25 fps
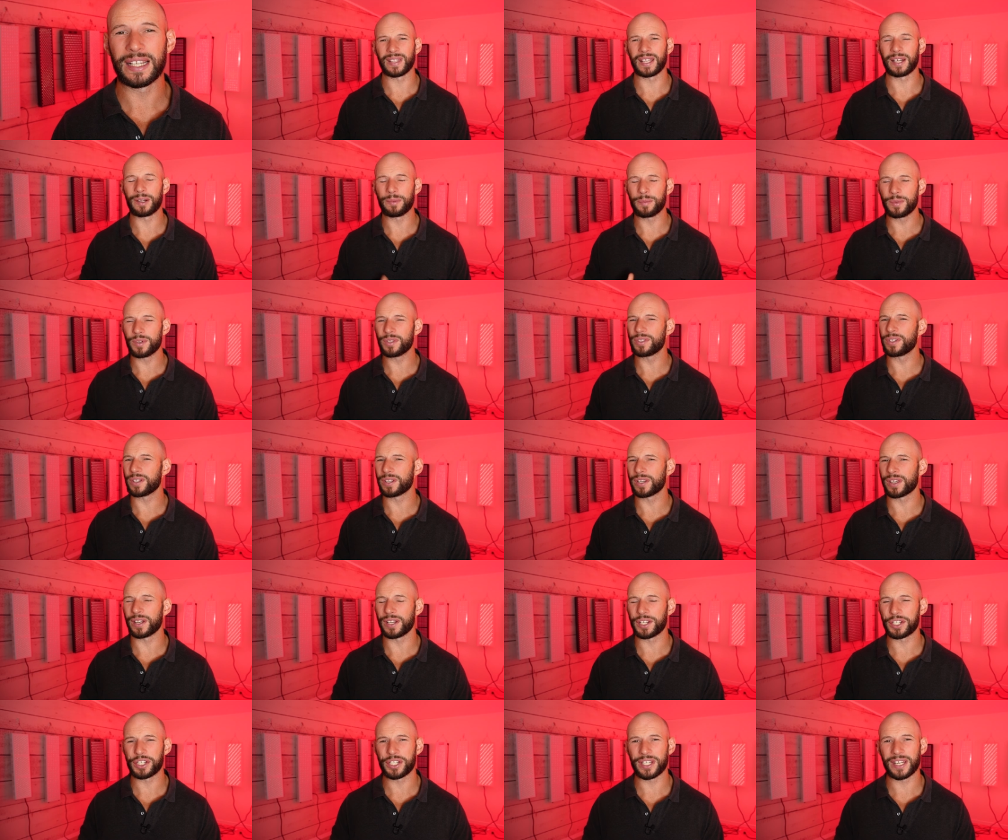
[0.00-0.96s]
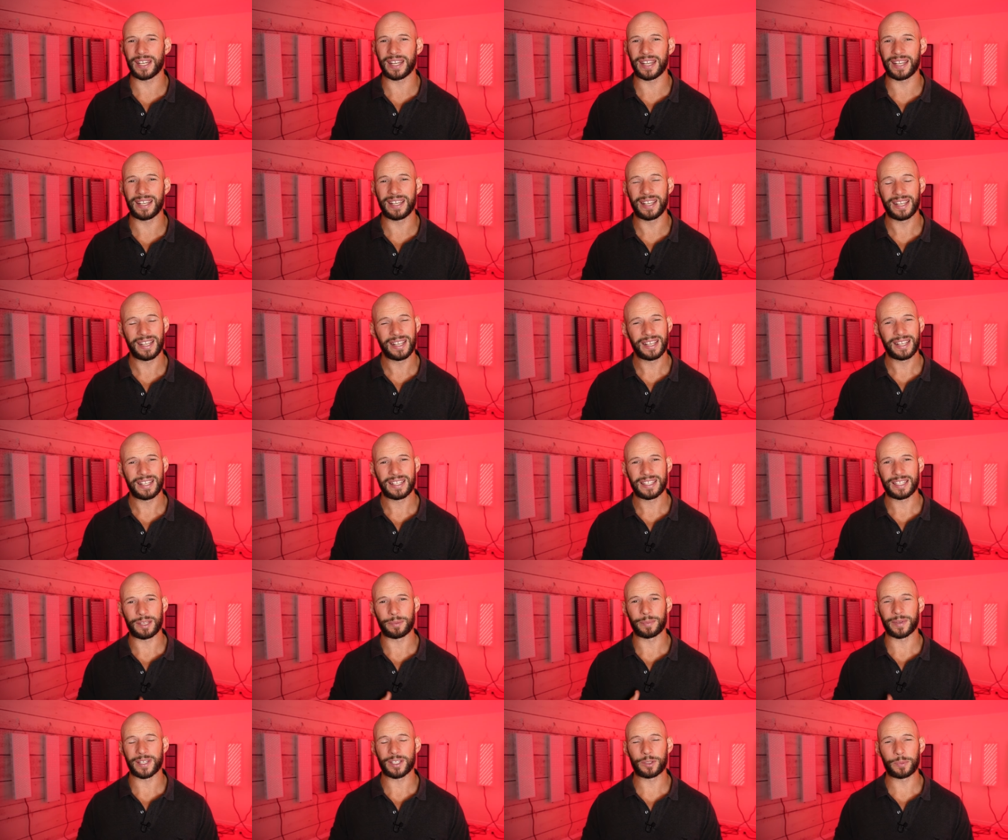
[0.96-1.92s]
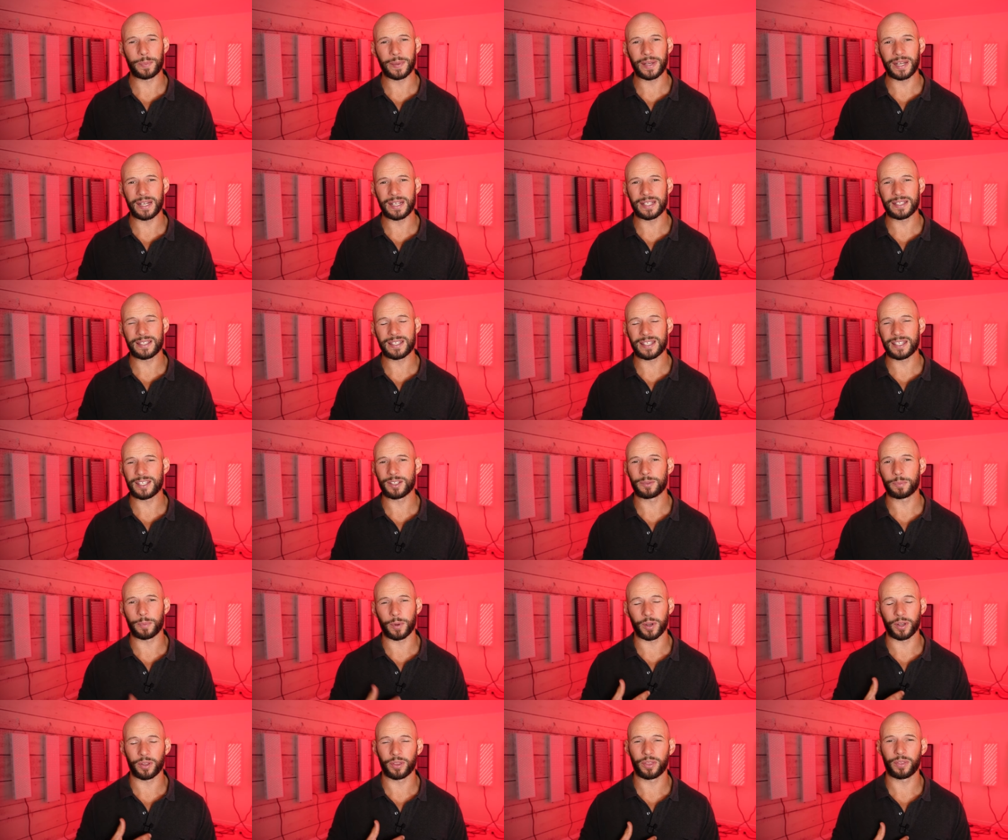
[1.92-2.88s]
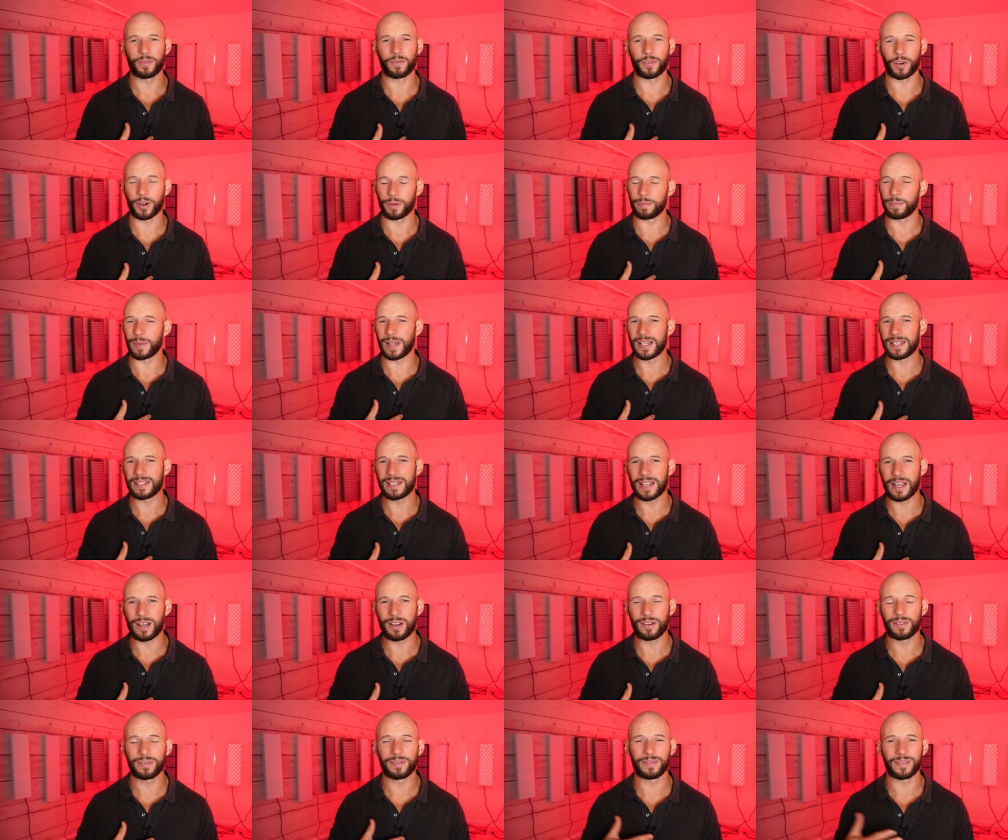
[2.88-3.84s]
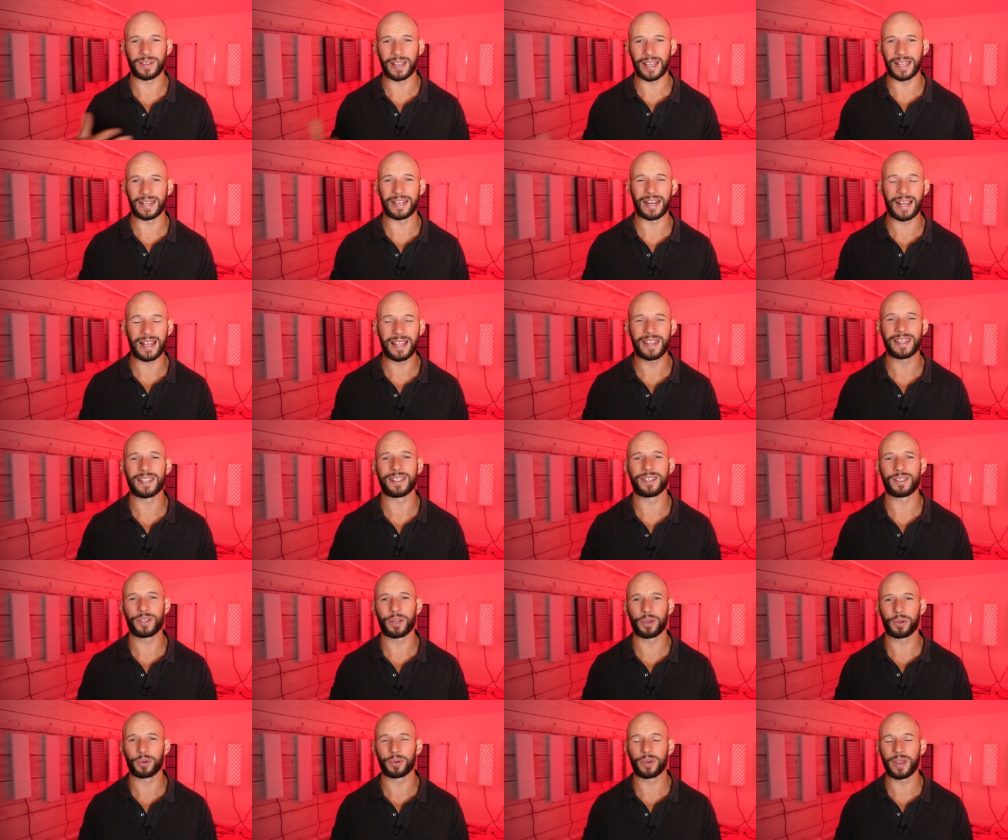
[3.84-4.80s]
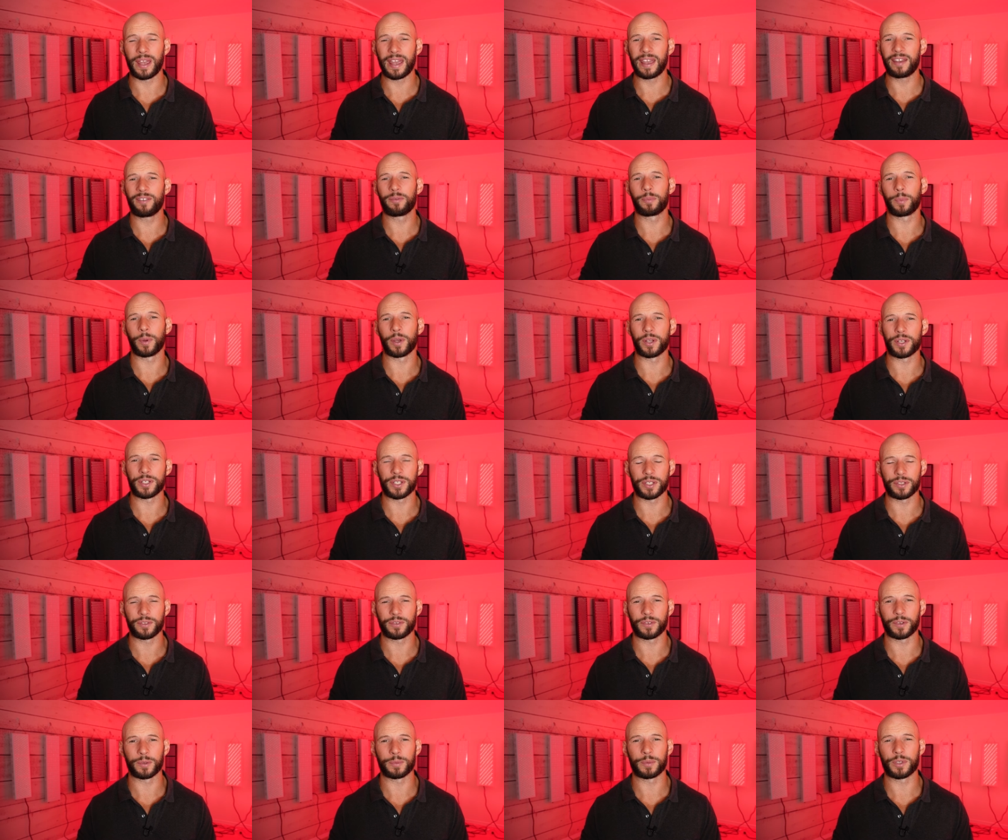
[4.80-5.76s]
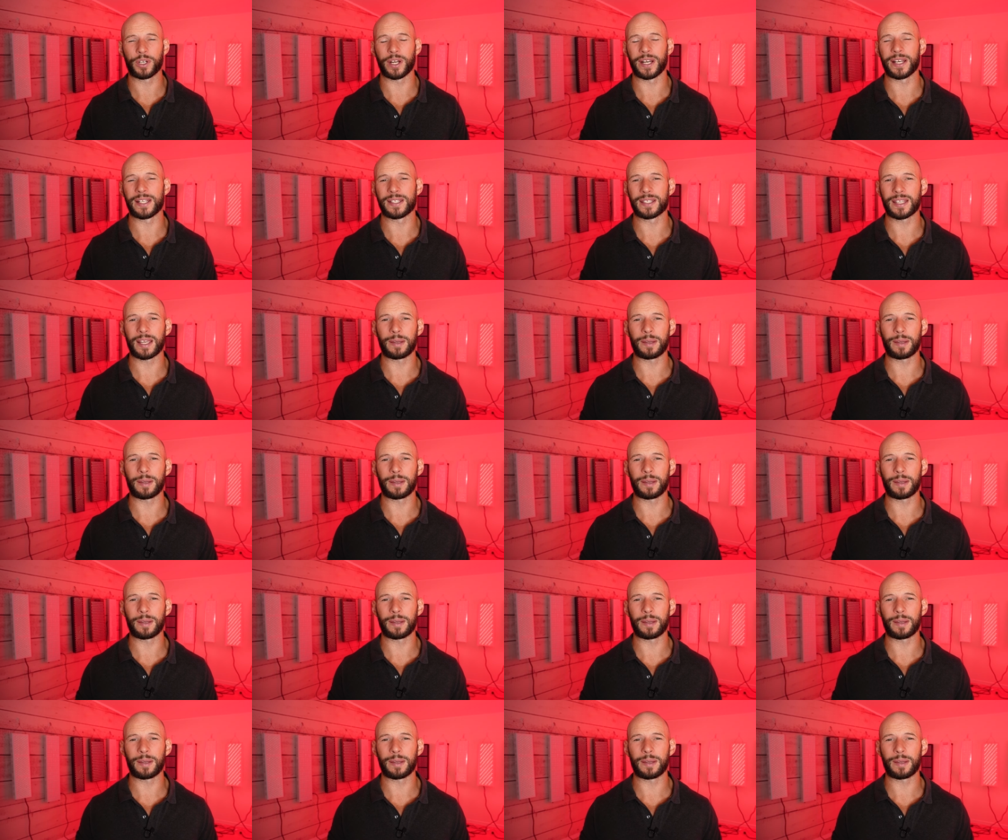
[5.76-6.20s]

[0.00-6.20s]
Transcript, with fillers: And I'm also going to share some experiences both from myself and others who have purchased from Chinese